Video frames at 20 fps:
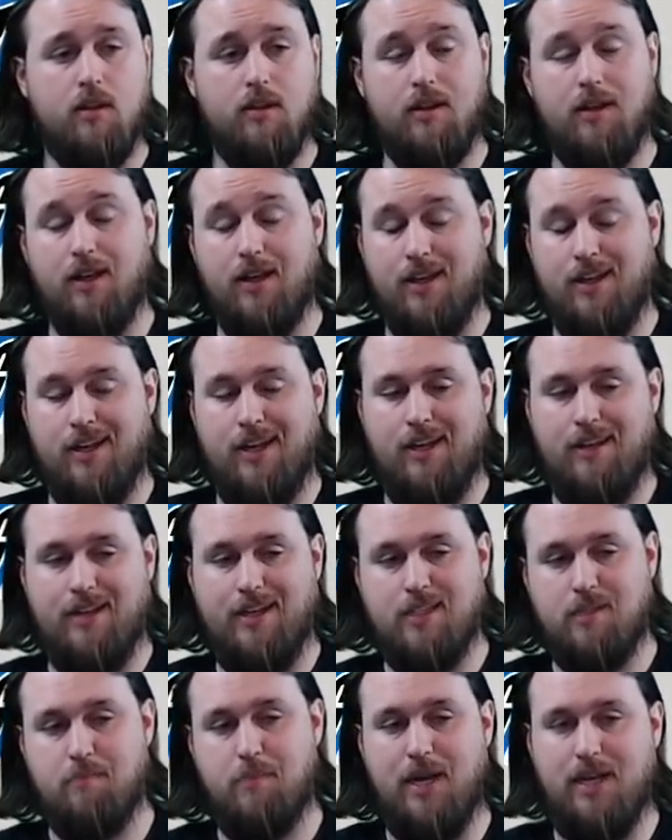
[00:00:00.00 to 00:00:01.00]
Again,
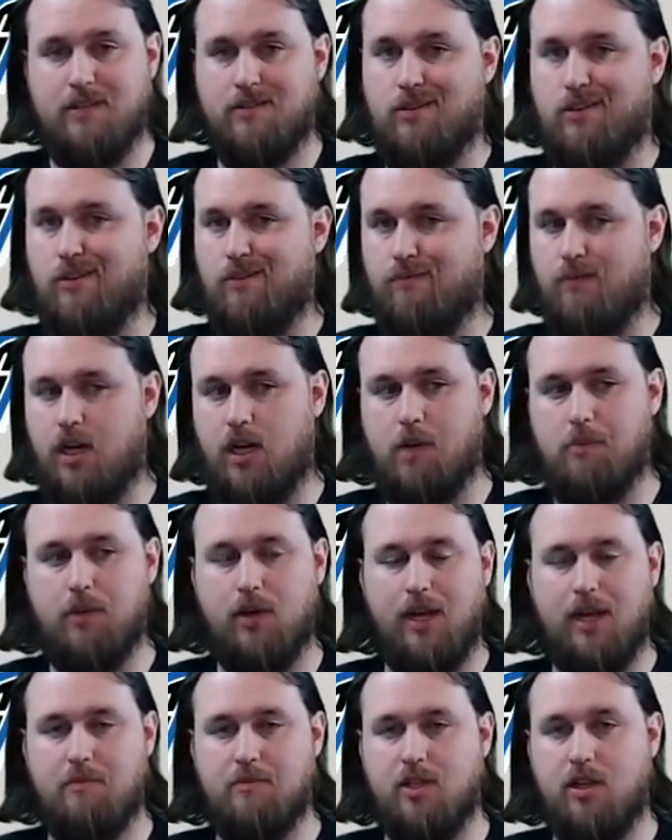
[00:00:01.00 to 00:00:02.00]
that's based on a couple
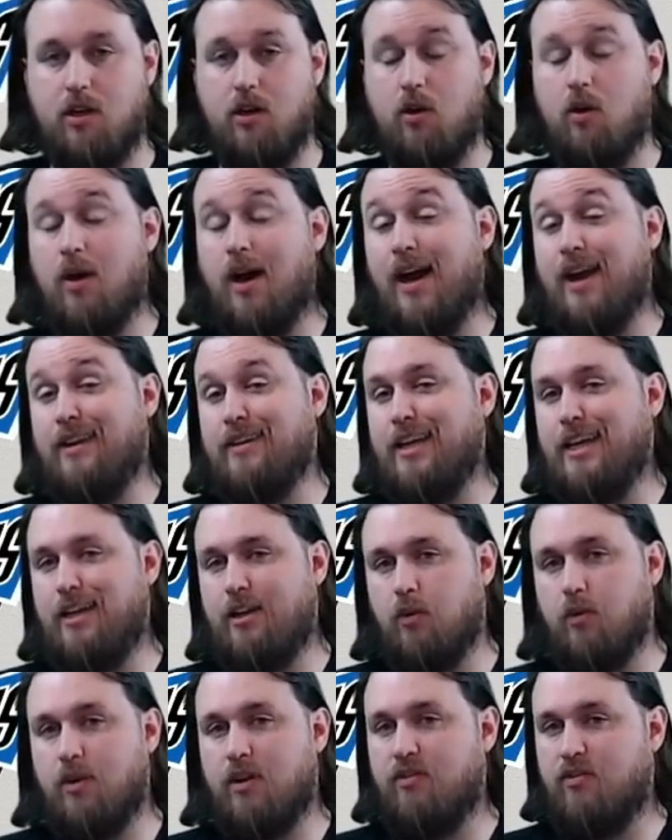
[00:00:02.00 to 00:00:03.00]
games ago. I need
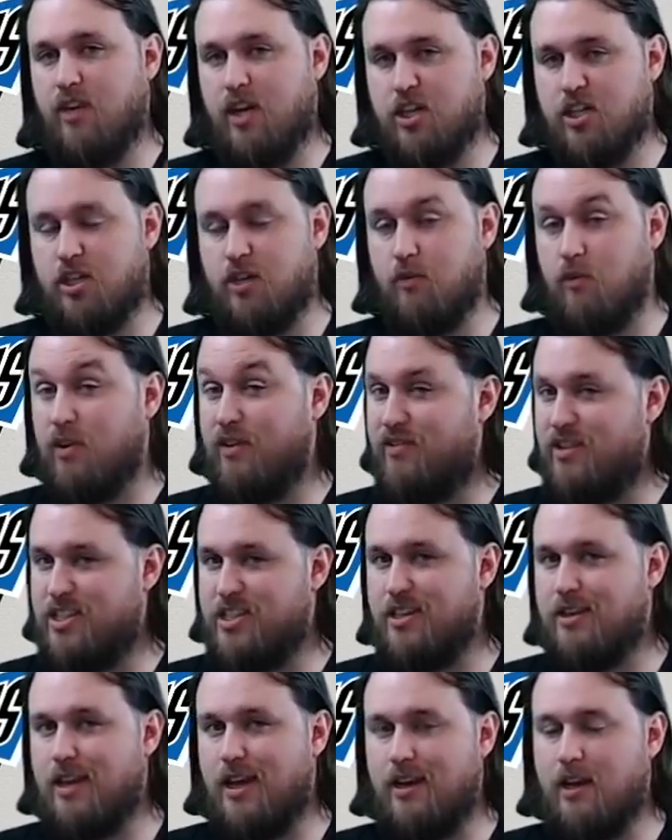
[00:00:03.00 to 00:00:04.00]
to refresh and
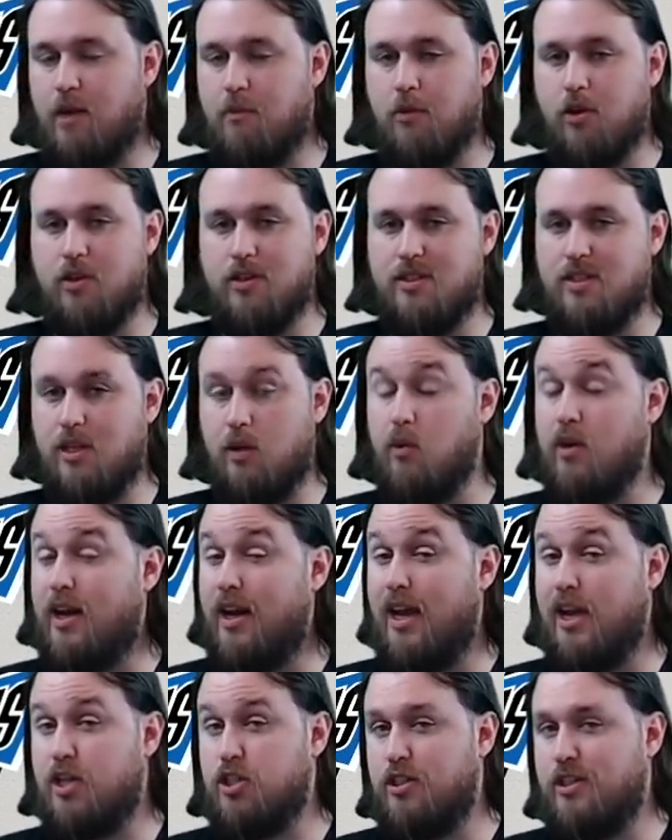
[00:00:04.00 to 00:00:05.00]
revisit that number and see what it
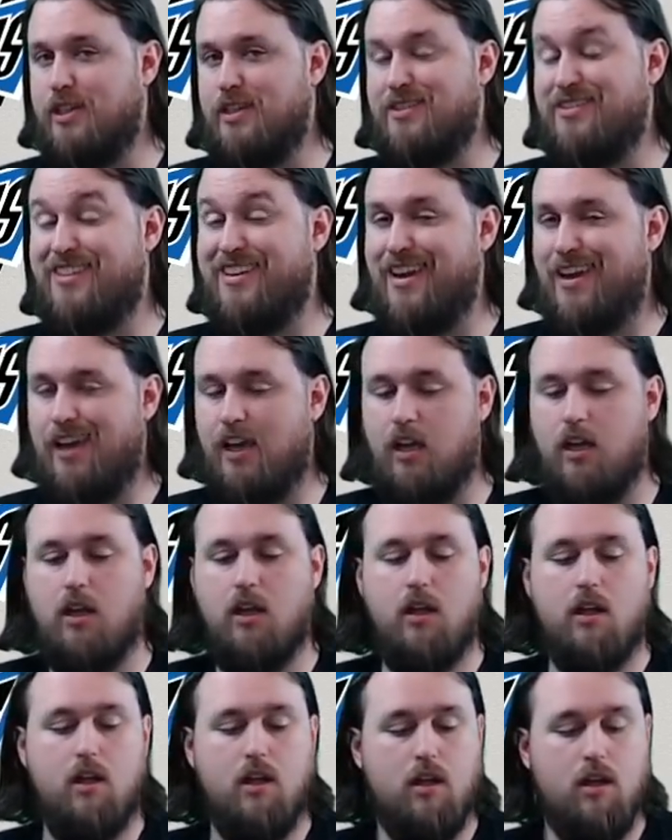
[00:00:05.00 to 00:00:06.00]
actually is today.
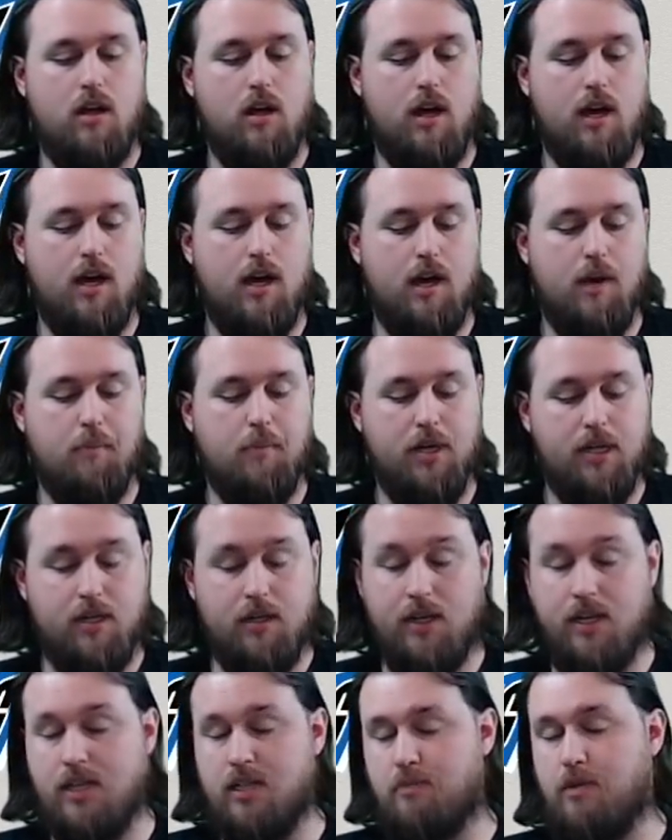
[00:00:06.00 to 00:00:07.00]
Uh, but
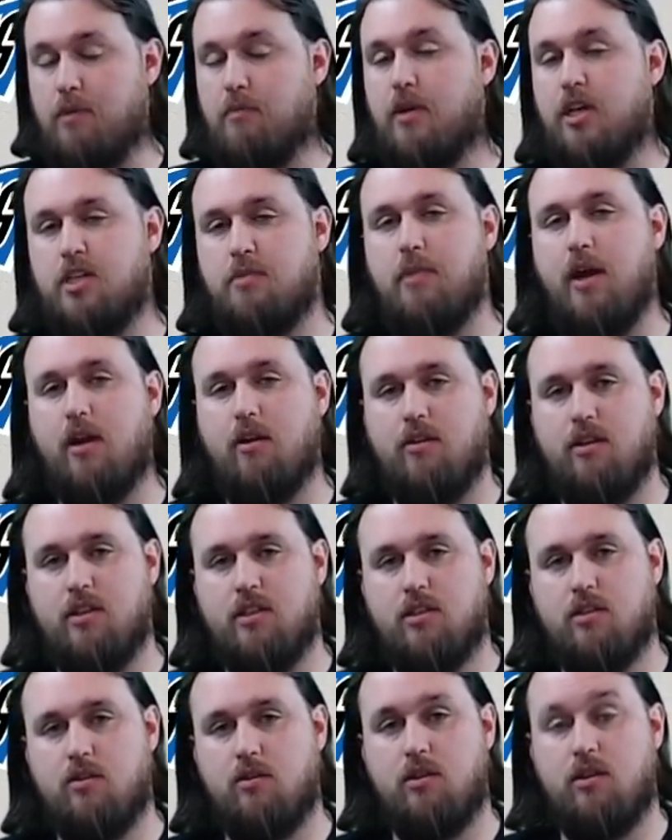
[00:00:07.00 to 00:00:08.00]
he's been much better
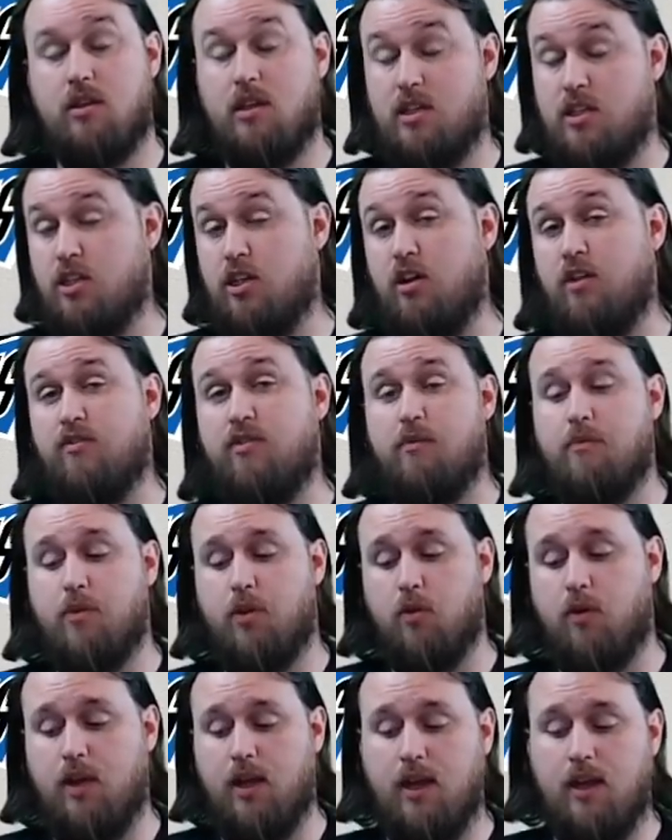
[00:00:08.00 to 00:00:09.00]
this this year from
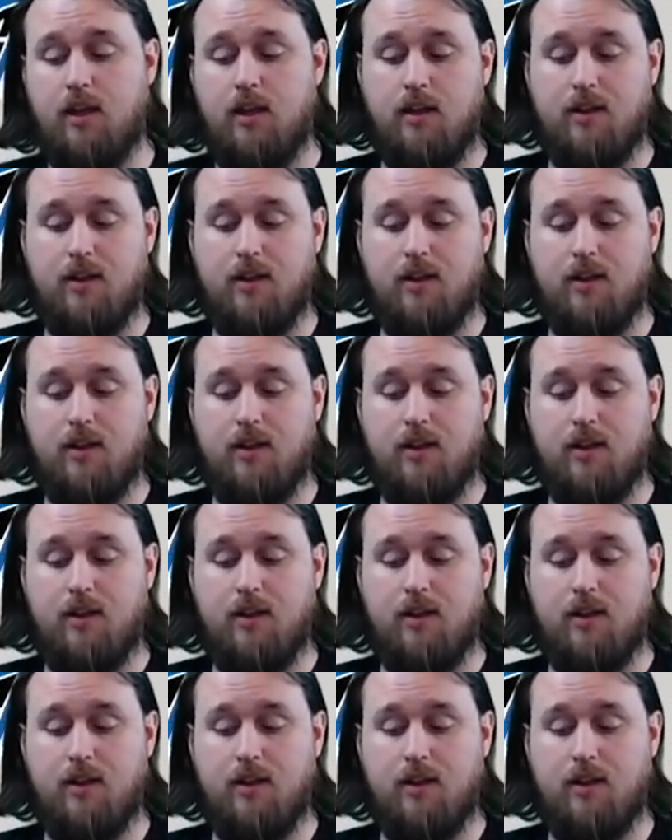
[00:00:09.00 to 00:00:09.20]
three